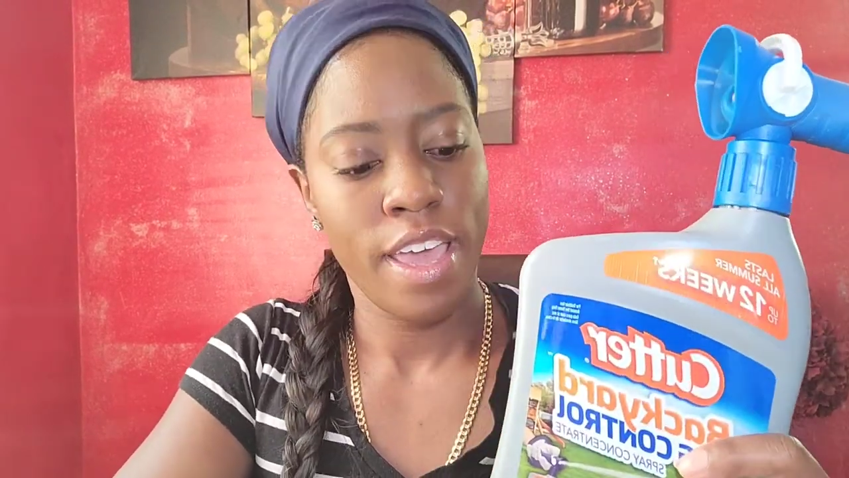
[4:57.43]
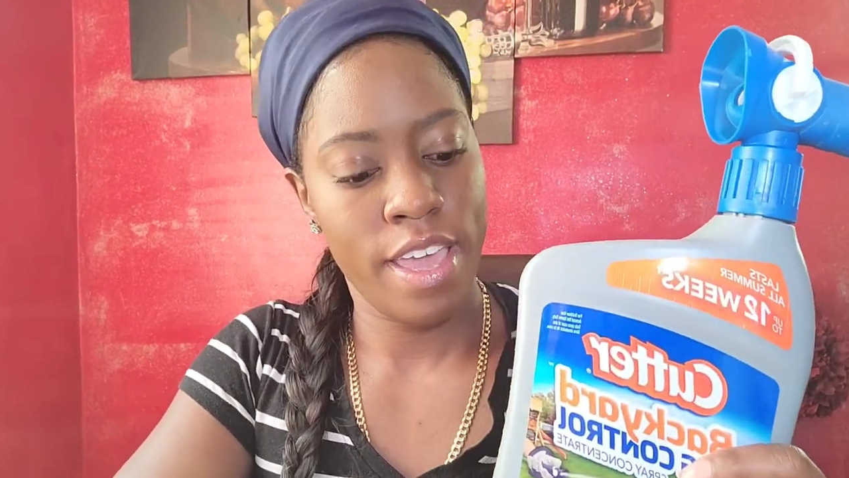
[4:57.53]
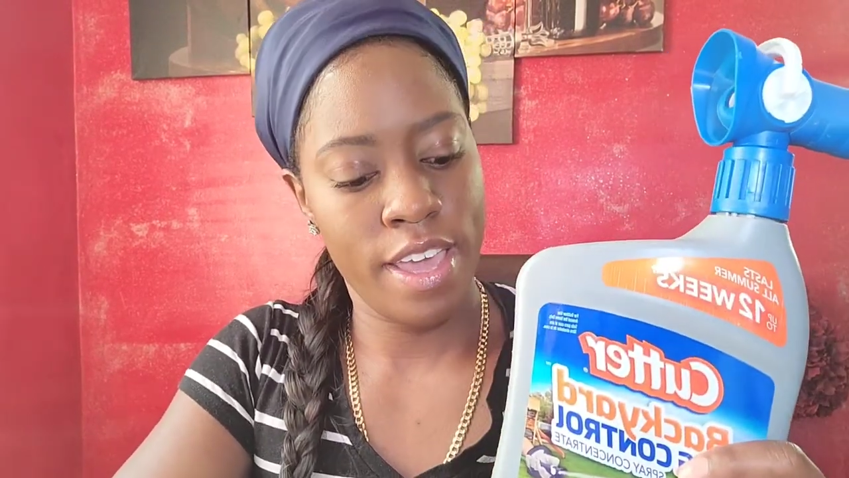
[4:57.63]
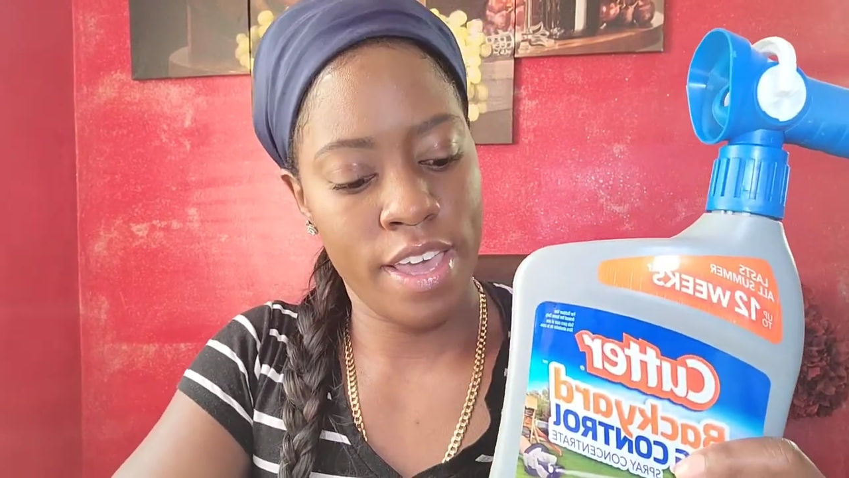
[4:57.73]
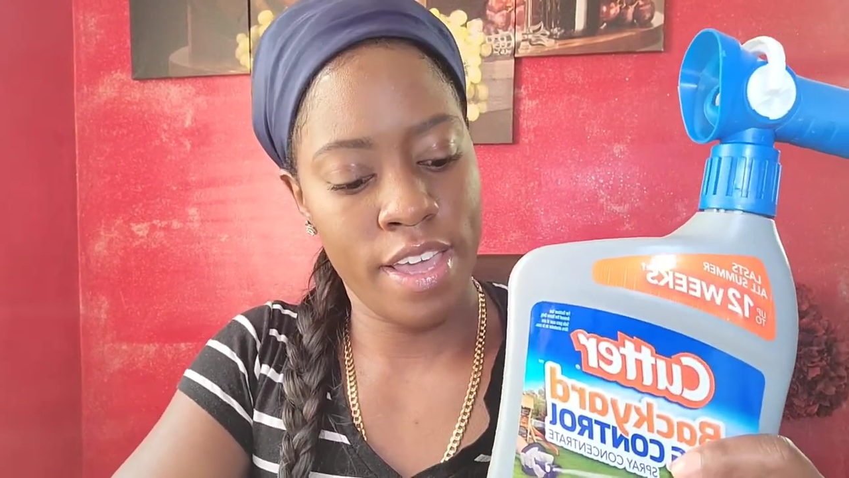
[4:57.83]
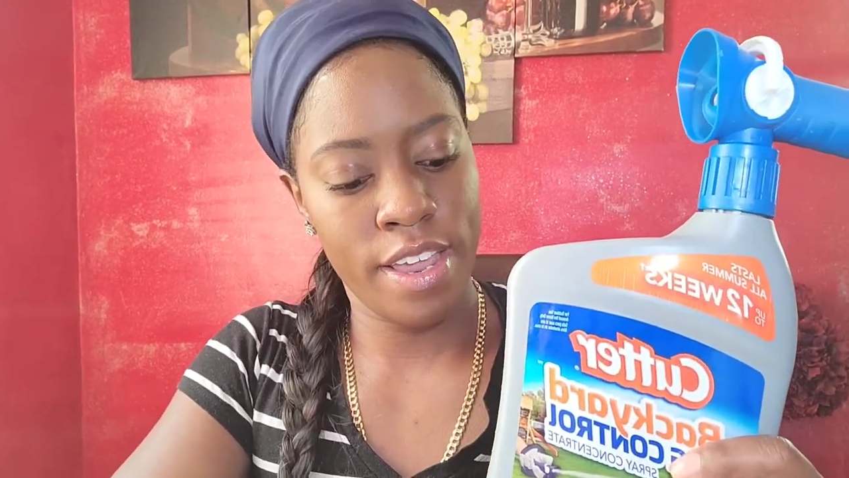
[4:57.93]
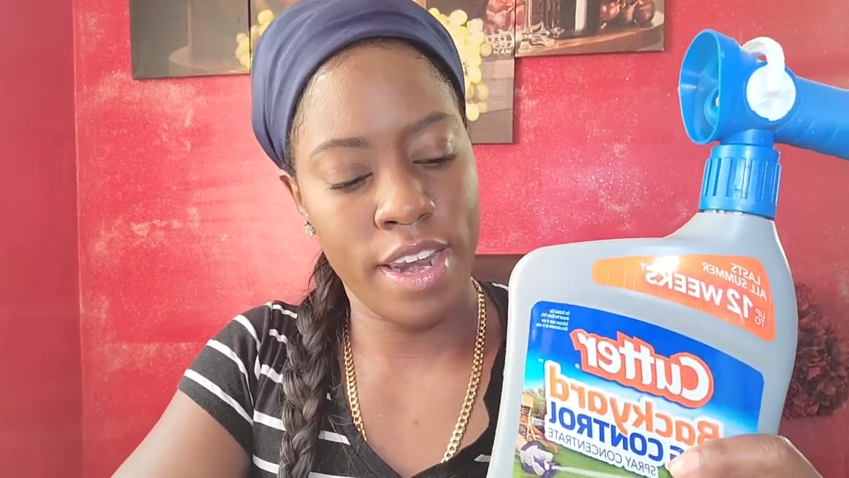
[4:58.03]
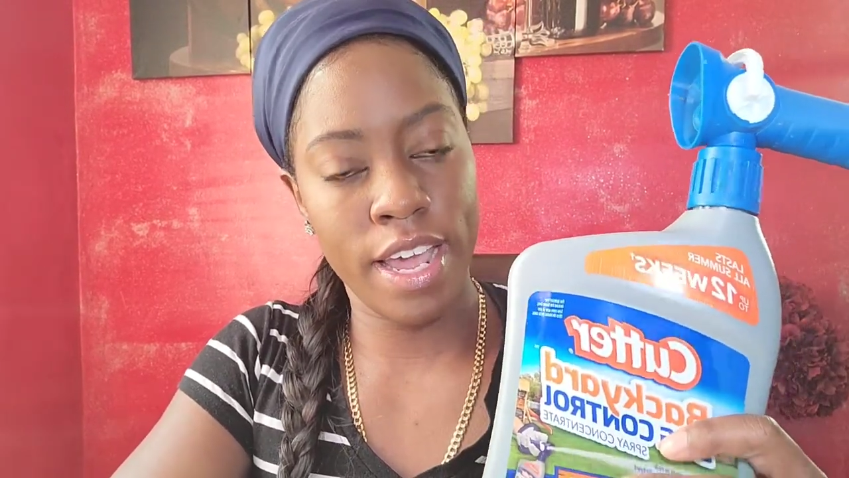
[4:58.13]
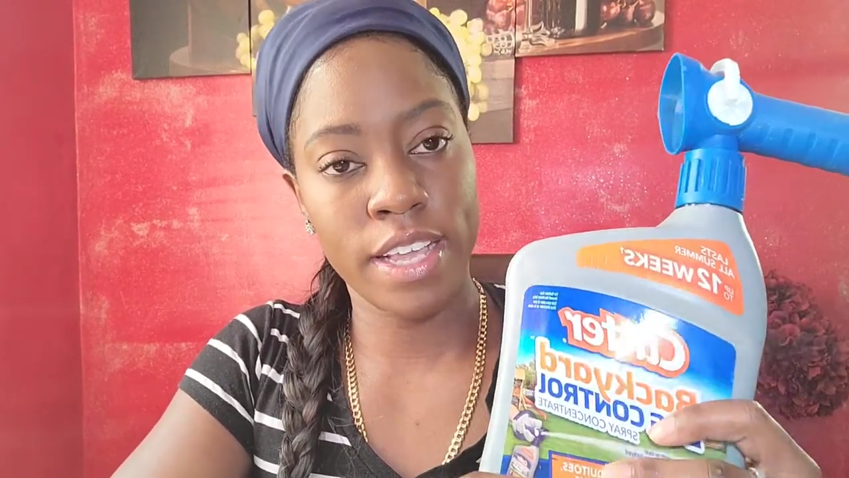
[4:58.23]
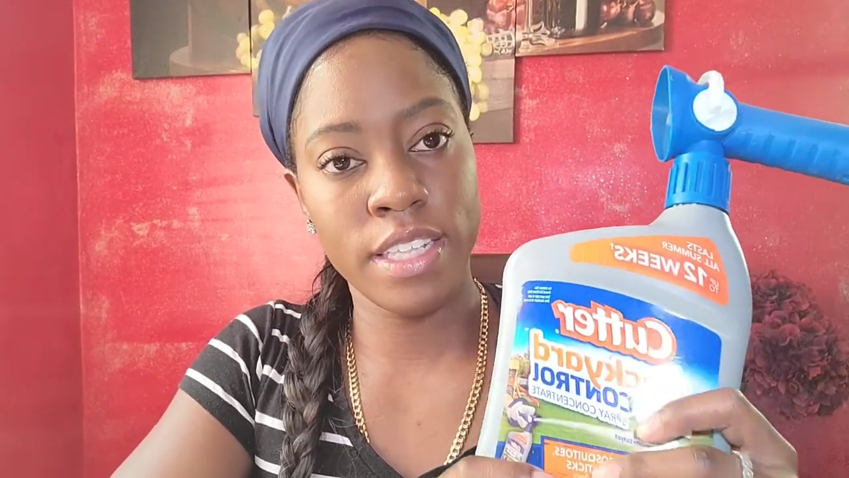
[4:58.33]

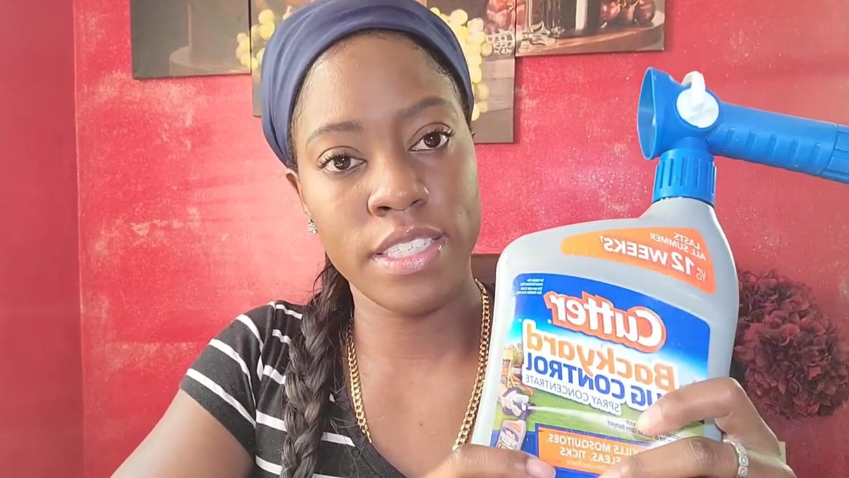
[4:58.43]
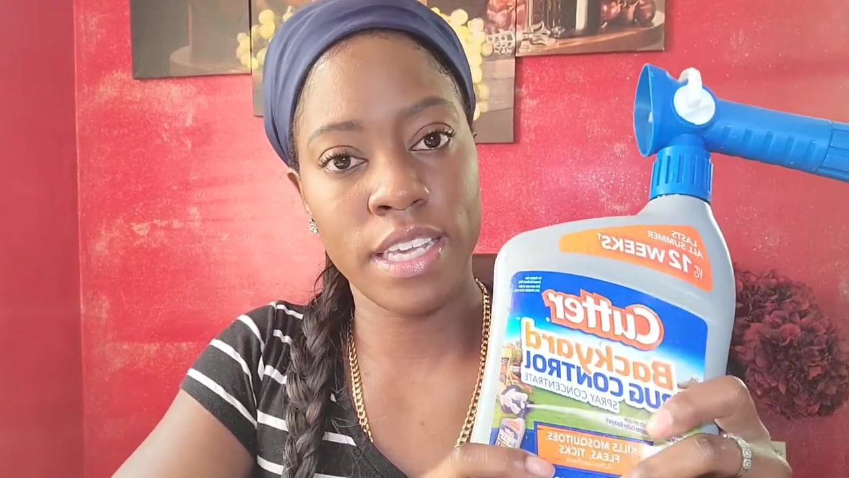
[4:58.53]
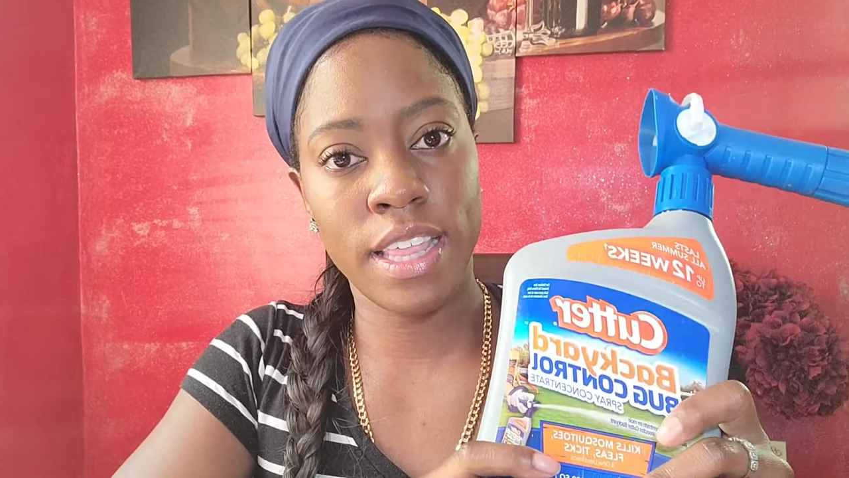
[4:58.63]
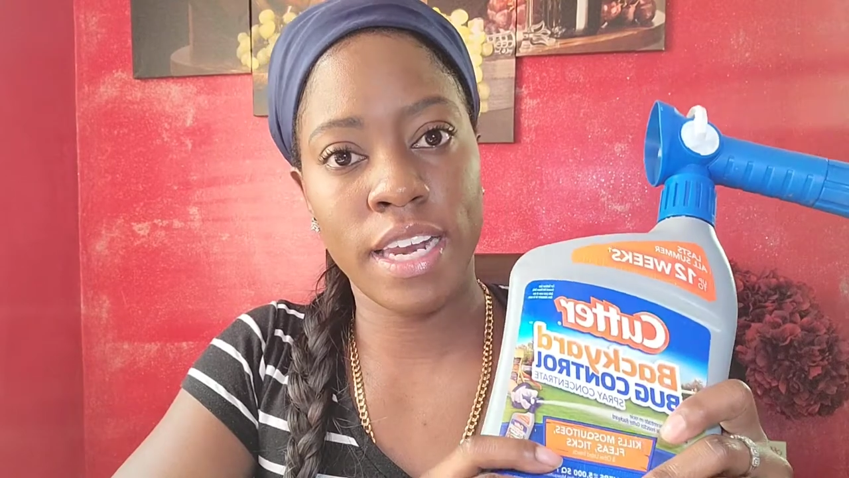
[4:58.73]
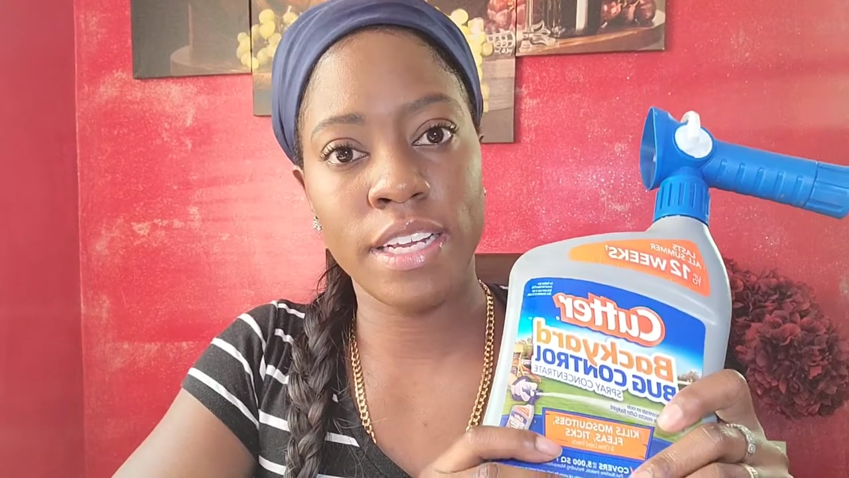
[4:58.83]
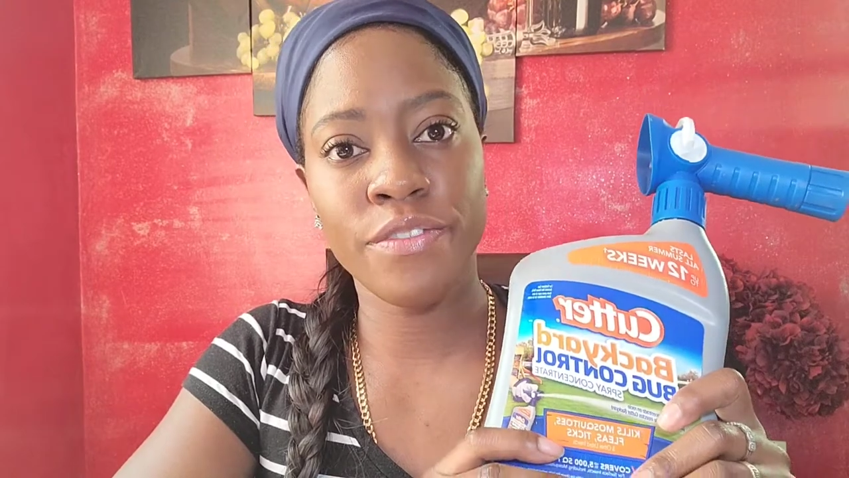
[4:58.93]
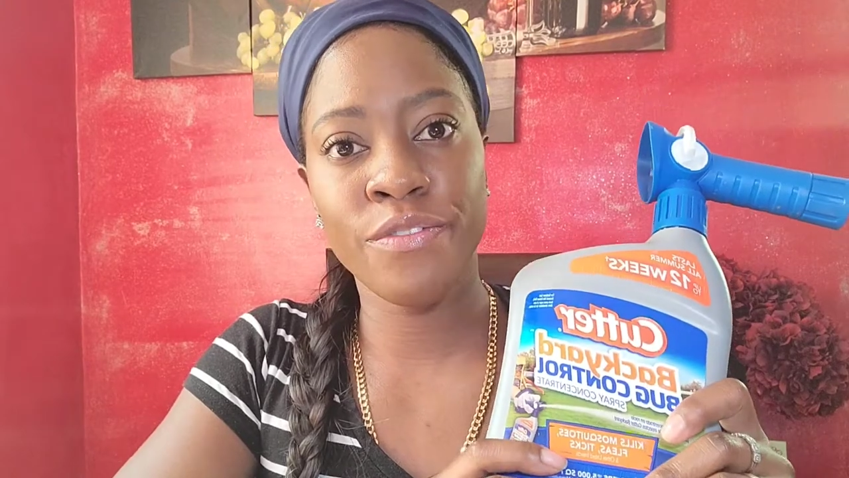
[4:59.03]
And I can say that it